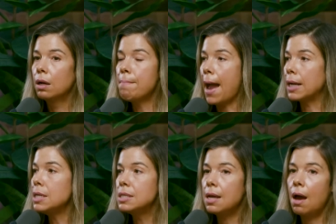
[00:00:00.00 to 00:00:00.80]

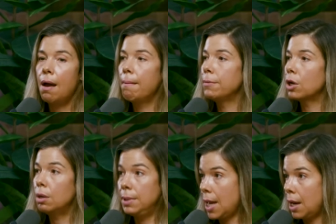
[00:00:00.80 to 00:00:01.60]
magnesium, you're going
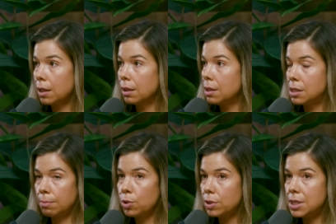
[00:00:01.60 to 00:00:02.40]
to be getting
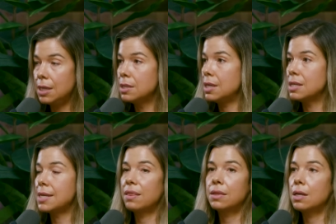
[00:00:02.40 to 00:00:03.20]
some lutein,
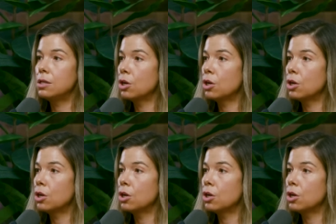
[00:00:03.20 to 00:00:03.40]
zeaxanthin,